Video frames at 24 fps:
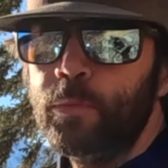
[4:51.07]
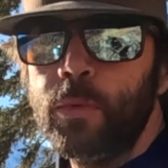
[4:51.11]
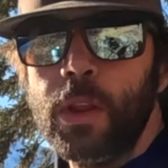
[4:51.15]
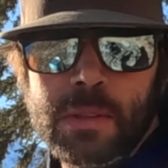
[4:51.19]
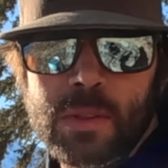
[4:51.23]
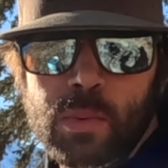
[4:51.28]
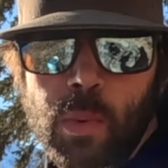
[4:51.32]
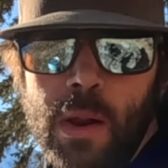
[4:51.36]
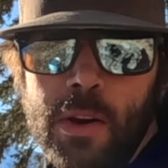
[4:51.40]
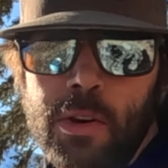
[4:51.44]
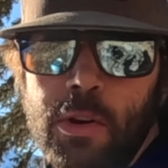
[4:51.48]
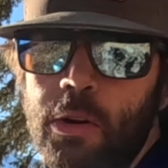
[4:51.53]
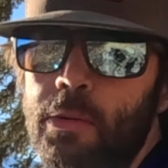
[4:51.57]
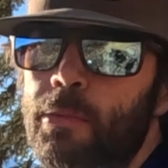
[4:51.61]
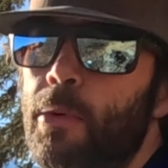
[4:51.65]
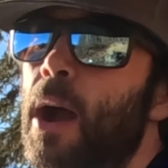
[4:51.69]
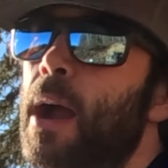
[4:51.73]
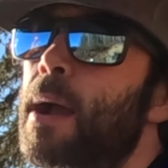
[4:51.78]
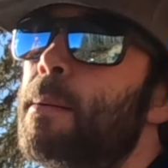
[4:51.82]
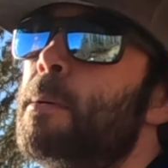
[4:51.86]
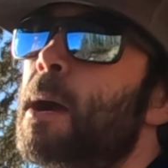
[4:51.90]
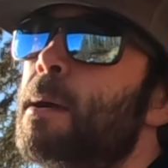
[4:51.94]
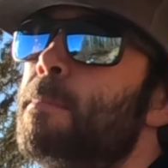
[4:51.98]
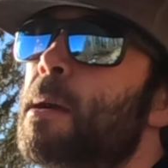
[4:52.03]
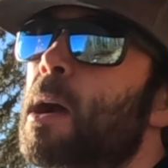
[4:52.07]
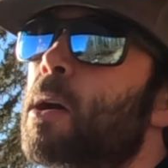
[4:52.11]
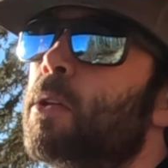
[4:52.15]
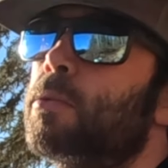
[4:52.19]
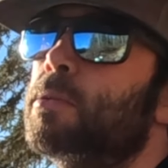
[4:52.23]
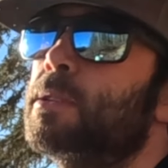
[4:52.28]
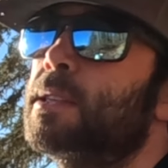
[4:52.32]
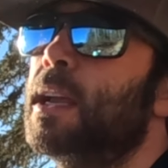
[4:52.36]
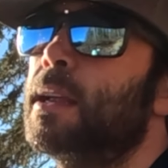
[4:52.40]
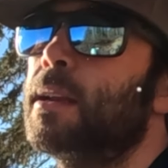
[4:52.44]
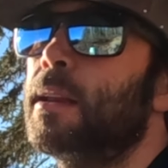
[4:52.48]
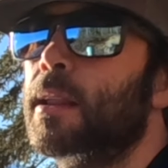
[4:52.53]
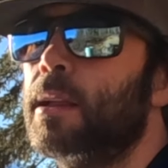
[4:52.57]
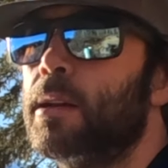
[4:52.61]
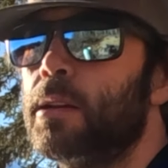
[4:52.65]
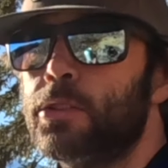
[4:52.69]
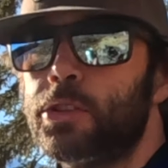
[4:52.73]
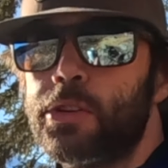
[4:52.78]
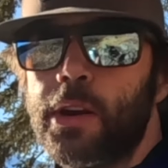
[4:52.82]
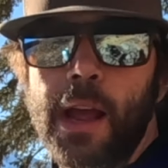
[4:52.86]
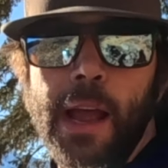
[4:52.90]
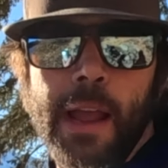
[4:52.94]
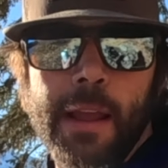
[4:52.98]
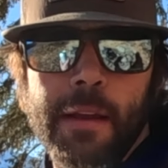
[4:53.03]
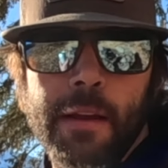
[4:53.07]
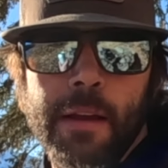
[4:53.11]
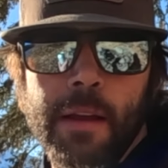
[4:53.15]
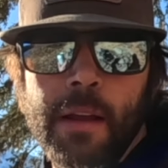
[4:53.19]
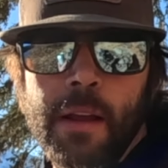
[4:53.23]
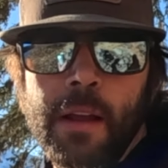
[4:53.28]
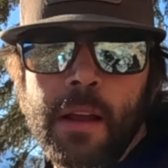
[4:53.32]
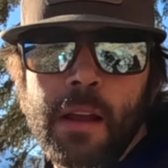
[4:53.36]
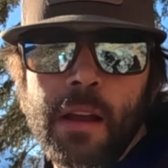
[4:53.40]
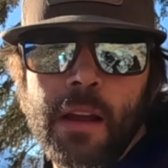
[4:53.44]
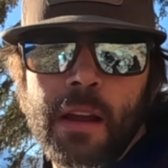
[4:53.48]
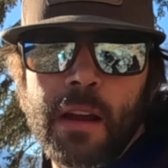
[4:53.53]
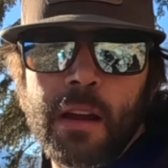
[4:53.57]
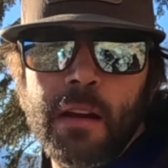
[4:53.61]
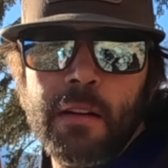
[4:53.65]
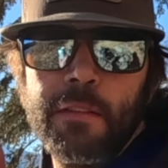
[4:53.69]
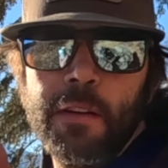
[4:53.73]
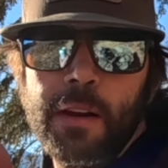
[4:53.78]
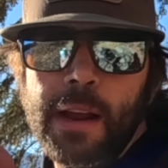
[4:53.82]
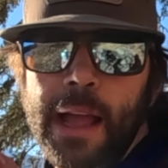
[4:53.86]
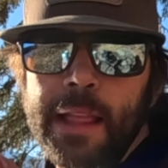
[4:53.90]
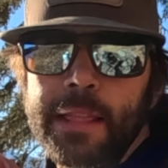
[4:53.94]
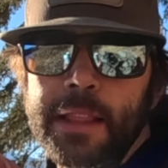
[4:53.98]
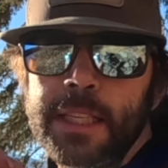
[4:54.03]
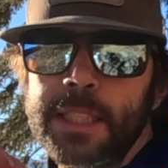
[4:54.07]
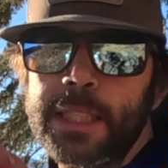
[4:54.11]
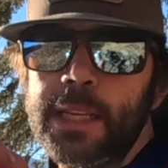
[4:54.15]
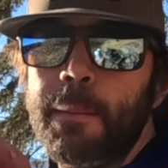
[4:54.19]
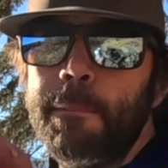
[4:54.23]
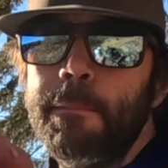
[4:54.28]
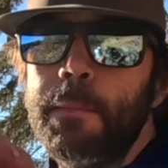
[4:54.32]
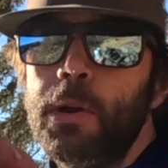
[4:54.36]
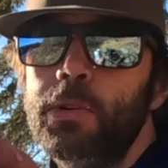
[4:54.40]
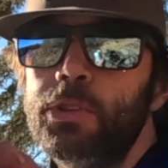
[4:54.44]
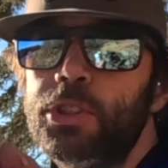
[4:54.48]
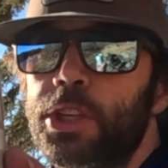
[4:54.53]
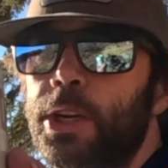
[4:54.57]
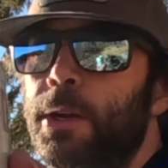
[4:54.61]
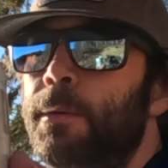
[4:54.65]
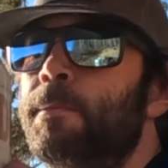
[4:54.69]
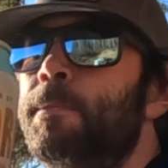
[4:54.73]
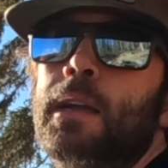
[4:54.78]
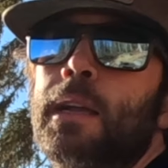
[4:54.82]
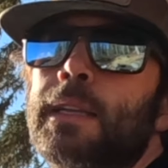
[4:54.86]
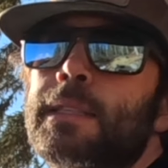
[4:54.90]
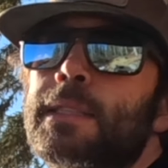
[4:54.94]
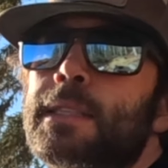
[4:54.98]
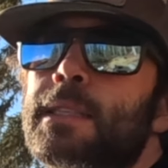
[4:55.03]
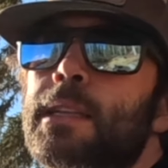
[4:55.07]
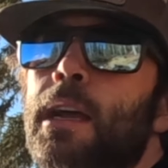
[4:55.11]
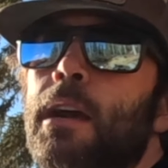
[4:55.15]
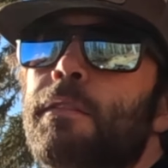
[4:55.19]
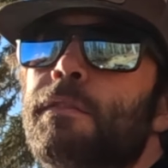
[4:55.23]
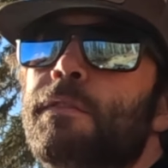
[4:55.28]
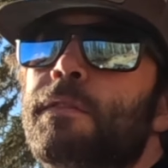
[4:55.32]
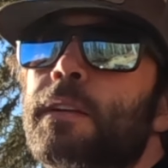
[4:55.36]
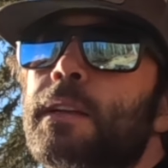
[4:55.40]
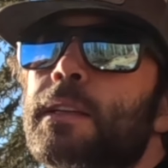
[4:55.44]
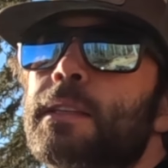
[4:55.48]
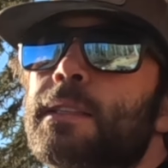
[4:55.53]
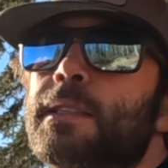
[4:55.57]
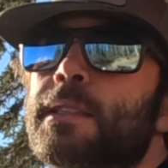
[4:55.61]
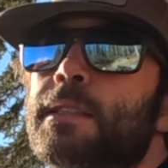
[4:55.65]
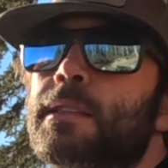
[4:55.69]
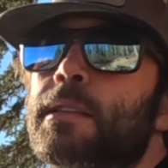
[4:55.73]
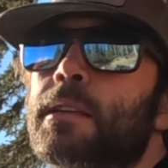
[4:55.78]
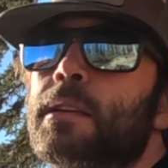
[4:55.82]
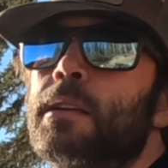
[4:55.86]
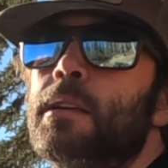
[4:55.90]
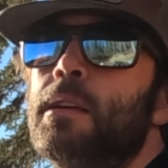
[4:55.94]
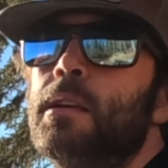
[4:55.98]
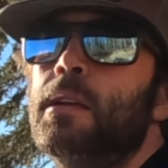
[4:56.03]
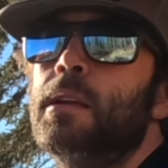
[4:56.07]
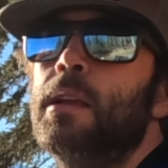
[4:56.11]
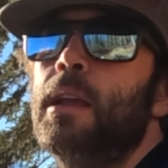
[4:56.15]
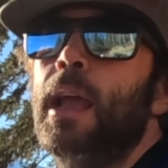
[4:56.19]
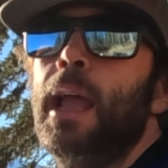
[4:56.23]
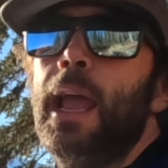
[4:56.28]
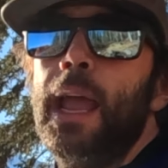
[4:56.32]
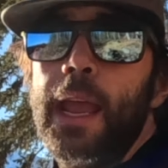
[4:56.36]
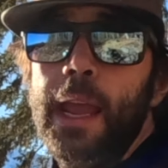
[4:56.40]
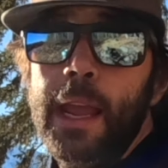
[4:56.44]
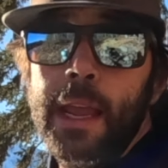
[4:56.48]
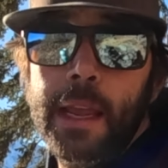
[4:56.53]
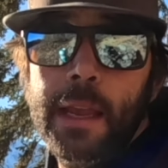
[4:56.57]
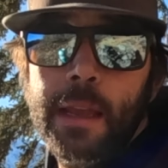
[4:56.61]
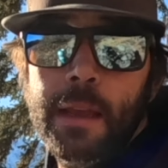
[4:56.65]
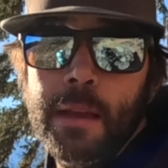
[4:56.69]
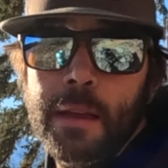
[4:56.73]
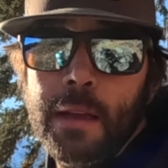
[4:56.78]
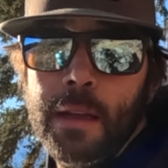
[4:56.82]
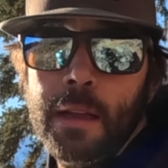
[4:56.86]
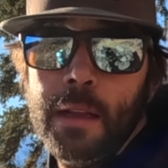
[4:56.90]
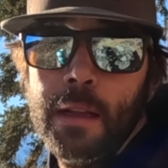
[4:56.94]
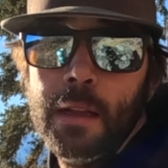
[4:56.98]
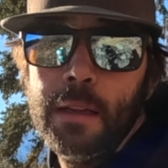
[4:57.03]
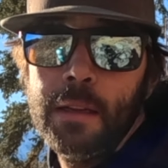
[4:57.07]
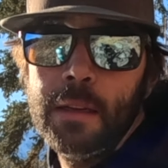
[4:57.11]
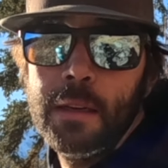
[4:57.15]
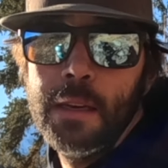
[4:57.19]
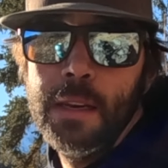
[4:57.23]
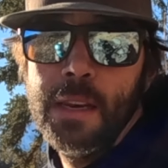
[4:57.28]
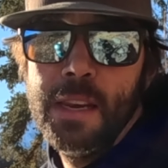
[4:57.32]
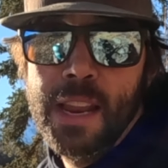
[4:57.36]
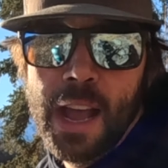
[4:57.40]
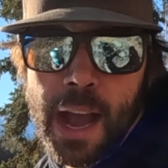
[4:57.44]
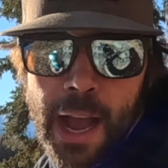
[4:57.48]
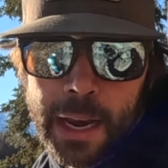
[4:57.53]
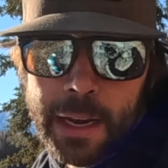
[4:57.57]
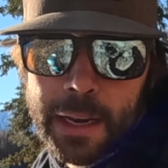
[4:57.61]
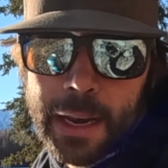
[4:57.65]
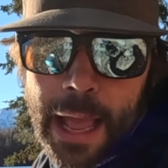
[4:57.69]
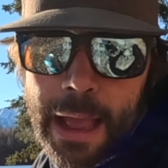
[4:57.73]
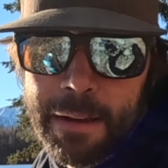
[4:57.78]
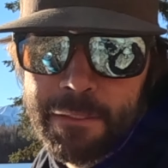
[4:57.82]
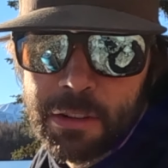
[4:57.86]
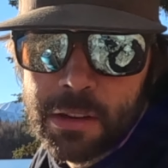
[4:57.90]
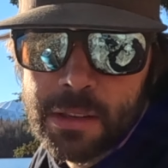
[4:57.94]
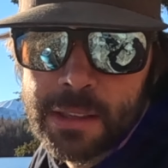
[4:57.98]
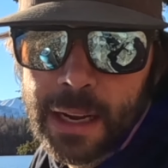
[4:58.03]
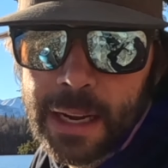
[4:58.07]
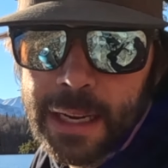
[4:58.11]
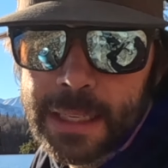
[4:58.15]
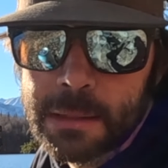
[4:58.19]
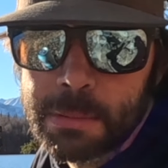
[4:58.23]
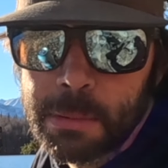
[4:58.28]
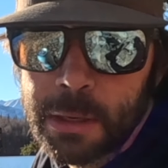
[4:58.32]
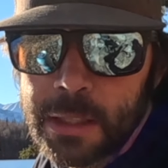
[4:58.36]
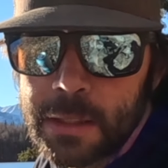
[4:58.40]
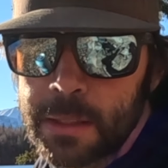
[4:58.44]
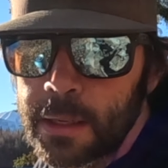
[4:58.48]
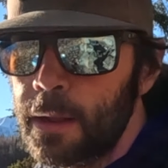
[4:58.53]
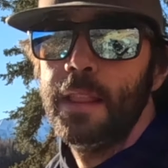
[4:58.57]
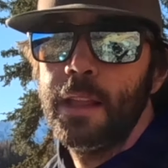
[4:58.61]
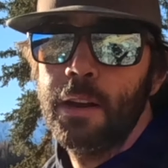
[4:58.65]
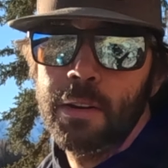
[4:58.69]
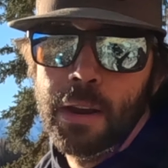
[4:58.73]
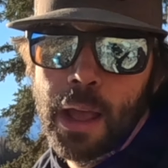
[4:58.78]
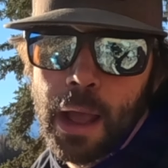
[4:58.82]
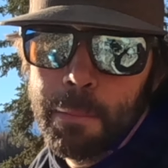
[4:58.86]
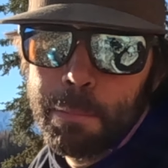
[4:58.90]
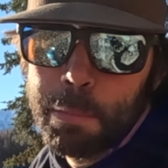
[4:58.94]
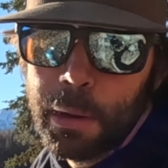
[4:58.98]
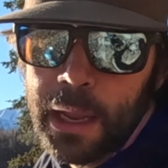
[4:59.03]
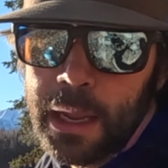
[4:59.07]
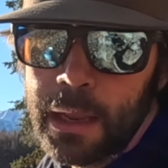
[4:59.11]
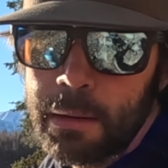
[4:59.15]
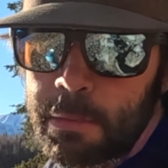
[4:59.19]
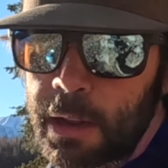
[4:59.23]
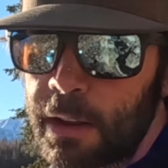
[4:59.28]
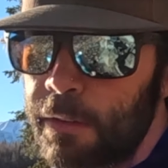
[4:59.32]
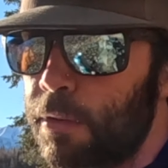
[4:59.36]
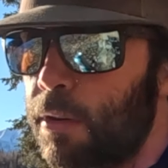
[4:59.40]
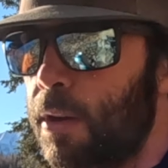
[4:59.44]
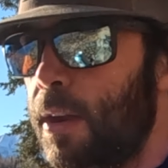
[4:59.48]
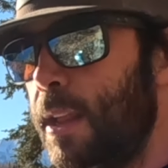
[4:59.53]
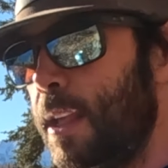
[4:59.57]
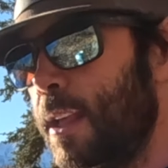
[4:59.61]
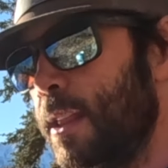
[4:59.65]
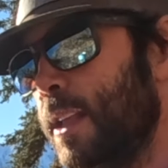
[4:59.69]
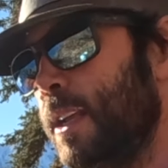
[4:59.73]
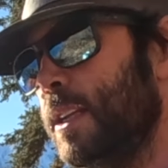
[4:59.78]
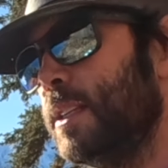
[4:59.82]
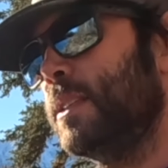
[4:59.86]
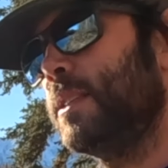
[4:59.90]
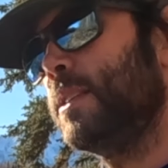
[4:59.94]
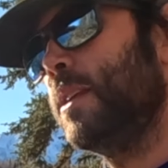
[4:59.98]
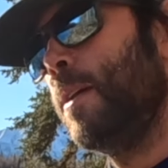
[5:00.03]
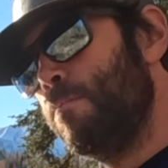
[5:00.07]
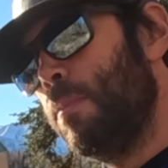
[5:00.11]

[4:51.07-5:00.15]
Was wondering why my mouth was getting a little dry. Forgot this kombucha. This stuff is A, not an advertisement. They're not paying me for any of this.